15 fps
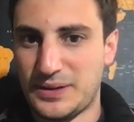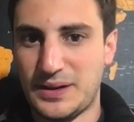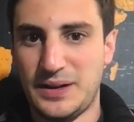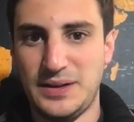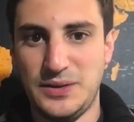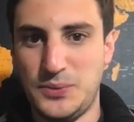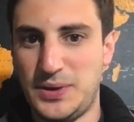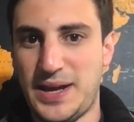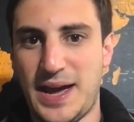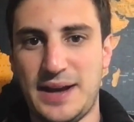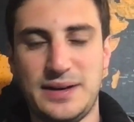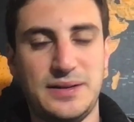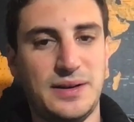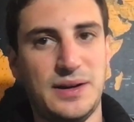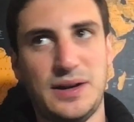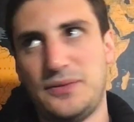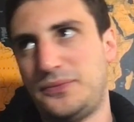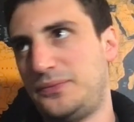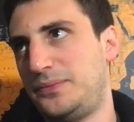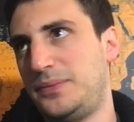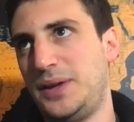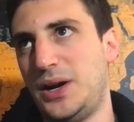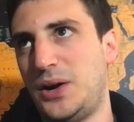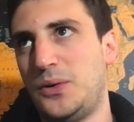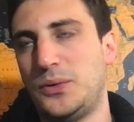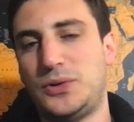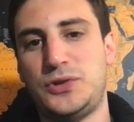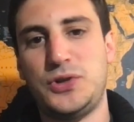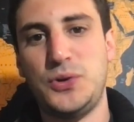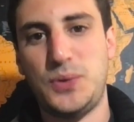you would get, 2
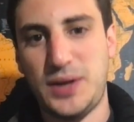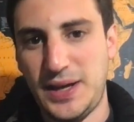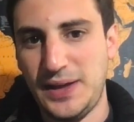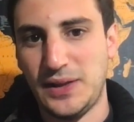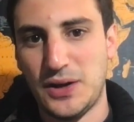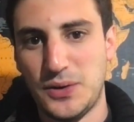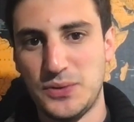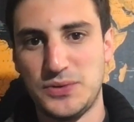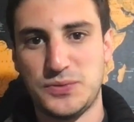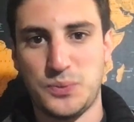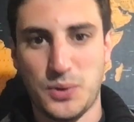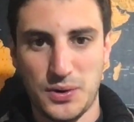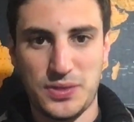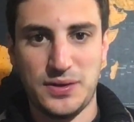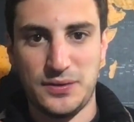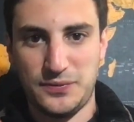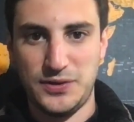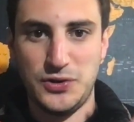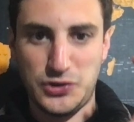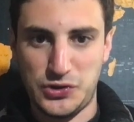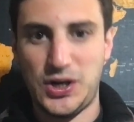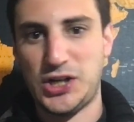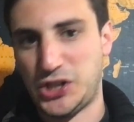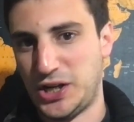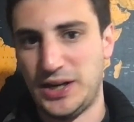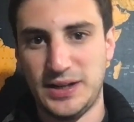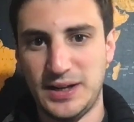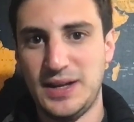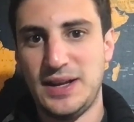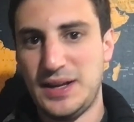kilos worth of
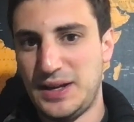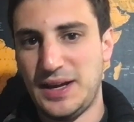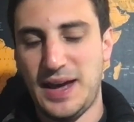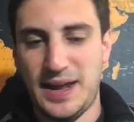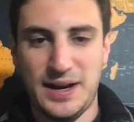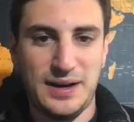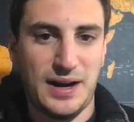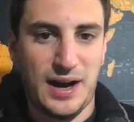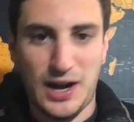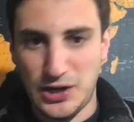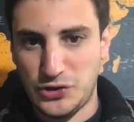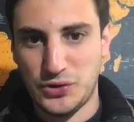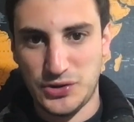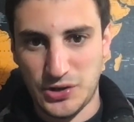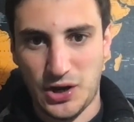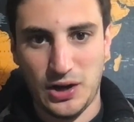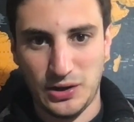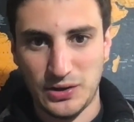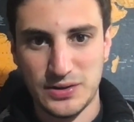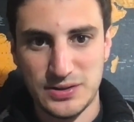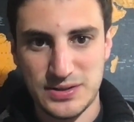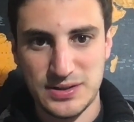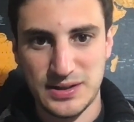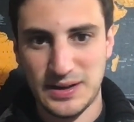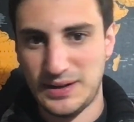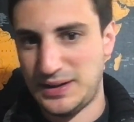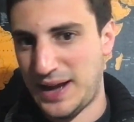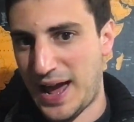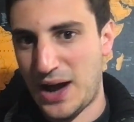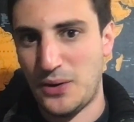nutrition in $100.
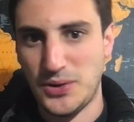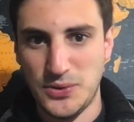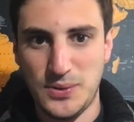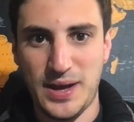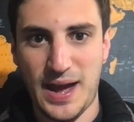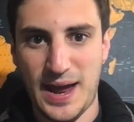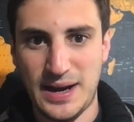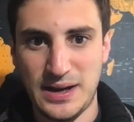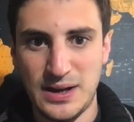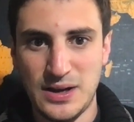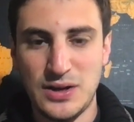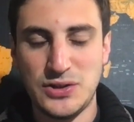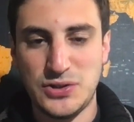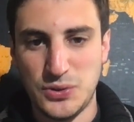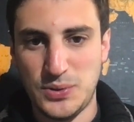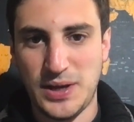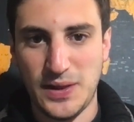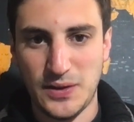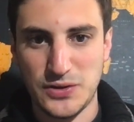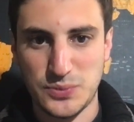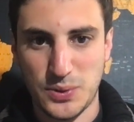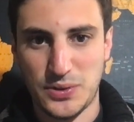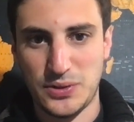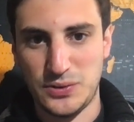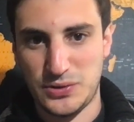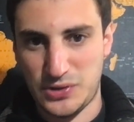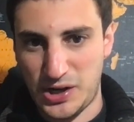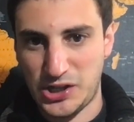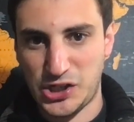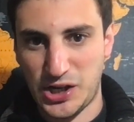Now you get 2 kilos worth of
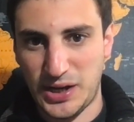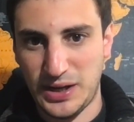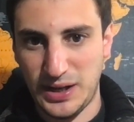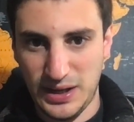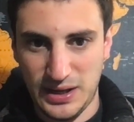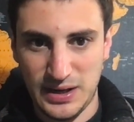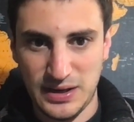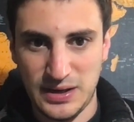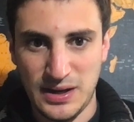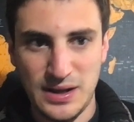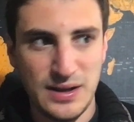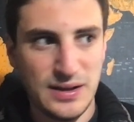nutrition in,